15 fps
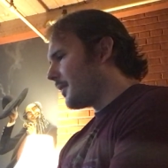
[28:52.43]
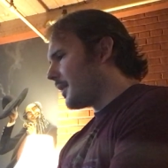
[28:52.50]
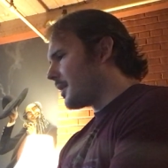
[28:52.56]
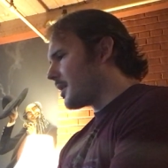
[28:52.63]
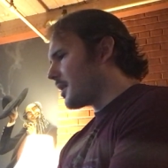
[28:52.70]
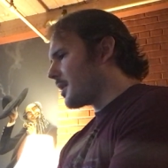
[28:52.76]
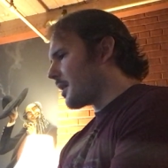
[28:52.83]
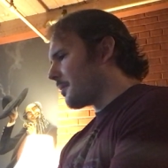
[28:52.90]

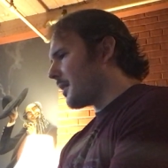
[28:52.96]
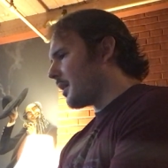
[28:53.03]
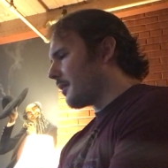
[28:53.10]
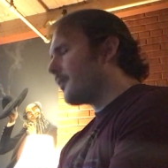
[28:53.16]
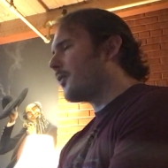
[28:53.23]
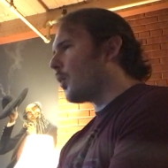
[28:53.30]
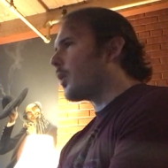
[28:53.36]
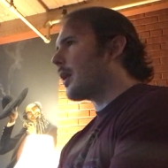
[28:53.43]
This is
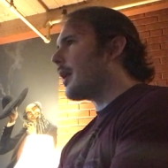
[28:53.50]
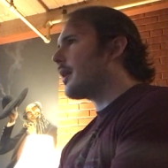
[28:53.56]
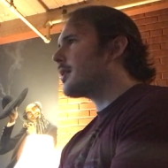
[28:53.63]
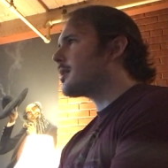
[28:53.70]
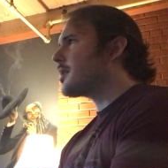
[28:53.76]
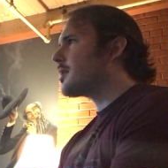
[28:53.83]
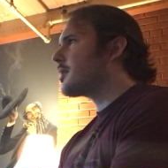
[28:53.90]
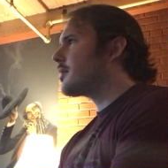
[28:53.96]
something for
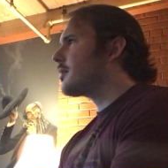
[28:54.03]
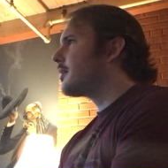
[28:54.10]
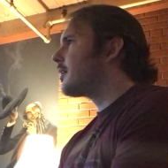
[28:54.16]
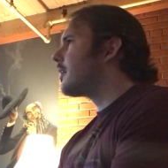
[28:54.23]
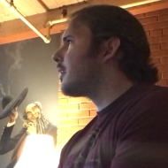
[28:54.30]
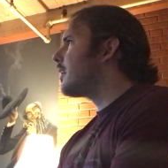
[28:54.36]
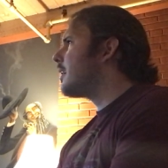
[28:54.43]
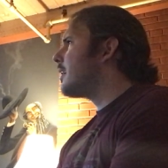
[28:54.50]
us.
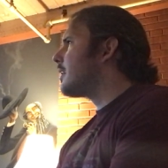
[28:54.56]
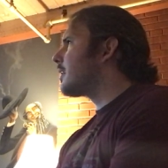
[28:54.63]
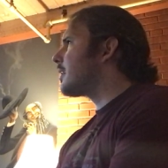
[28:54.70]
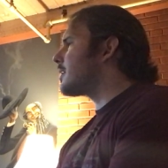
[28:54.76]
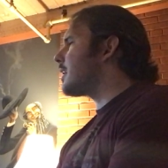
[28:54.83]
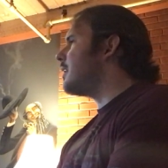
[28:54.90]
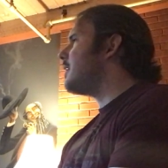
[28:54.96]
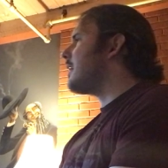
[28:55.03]

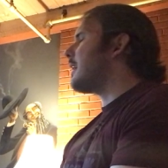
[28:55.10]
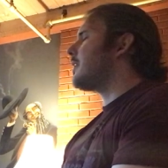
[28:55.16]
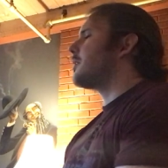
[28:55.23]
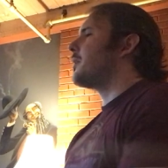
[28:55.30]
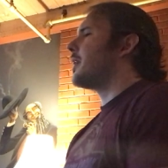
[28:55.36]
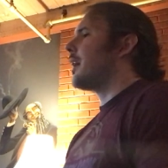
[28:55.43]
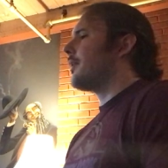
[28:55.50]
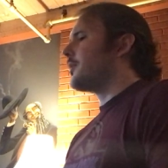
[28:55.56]
Because in the
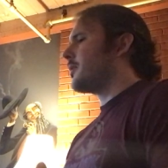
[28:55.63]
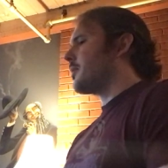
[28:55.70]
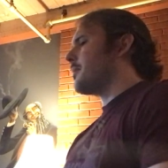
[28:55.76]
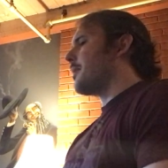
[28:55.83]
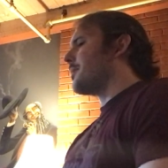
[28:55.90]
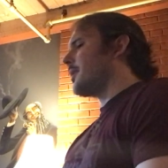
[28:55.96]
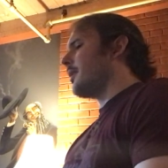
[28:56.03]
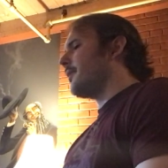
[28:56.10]
end, we have to
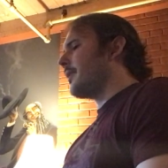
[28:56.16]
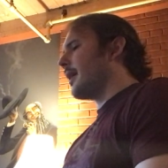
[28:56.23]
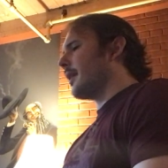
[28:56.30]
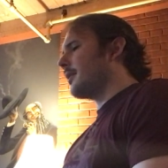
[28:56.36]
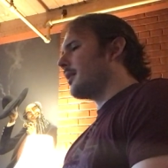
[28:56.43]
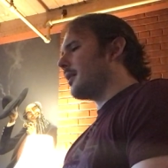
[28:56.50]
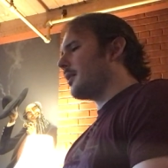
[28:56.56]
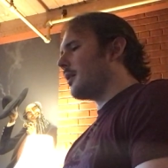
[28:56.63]
remember the
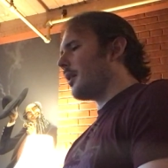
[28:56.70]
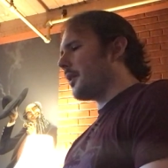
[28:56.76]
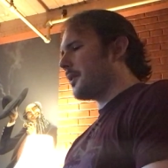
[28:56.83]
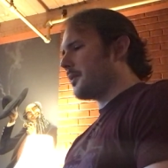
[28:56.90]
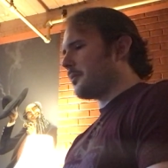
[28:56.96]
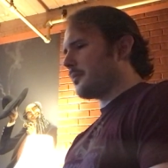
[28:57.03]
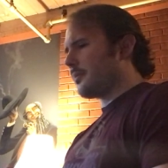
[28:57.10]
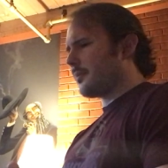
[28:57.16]
fact that
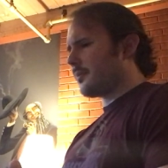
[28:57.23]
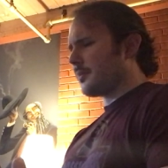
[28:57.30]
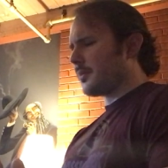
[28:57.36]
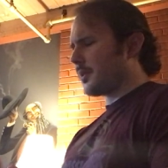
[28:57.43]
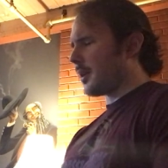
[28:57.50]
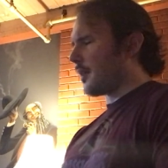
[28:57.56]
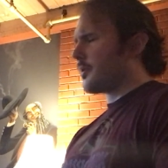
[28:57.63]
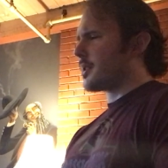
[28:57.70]
God
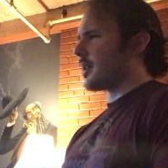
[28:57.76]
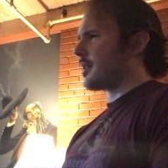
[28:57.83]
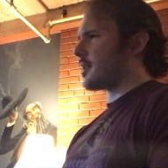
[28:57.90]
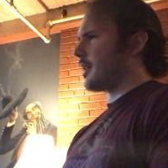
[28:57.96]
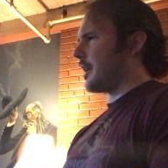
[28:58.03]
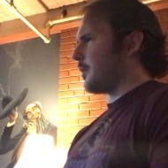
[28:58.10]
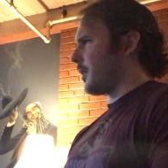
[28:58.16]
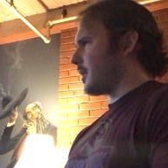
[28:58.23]
loves us
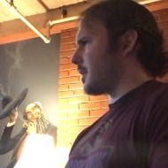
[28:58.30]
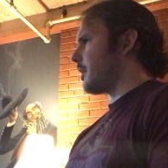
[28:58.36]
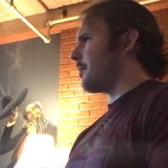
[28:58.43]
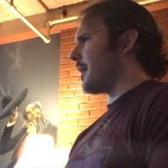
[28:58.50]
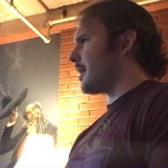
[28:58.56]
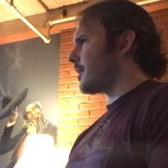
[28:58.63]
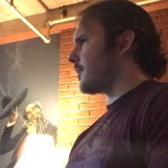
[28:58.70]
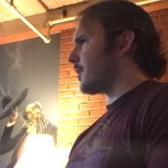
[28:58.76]
and He wants the
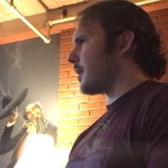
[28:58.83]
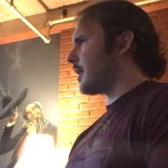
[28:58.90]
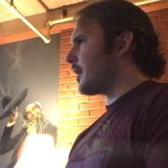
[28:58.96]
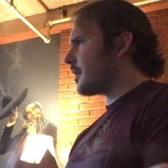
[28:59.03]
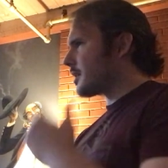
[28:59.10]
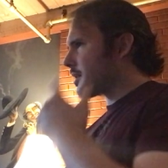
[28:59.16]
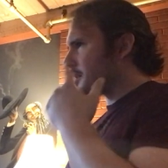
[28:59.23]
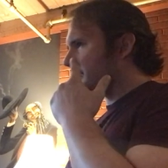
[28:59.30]
best for
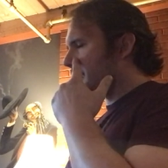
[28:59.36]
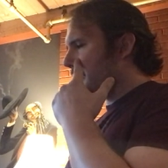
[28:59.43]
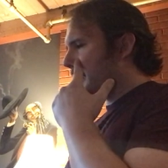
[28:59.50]
us.